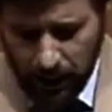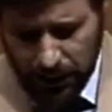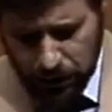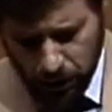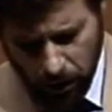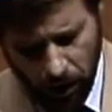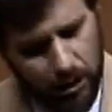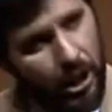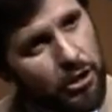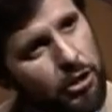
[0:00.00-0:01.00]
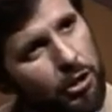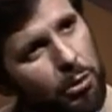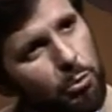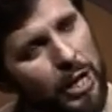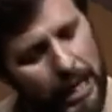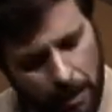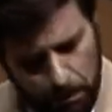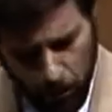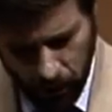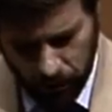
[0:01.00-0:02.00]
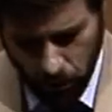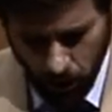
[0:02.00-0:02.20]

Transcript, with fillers: let's turn our attention to the really important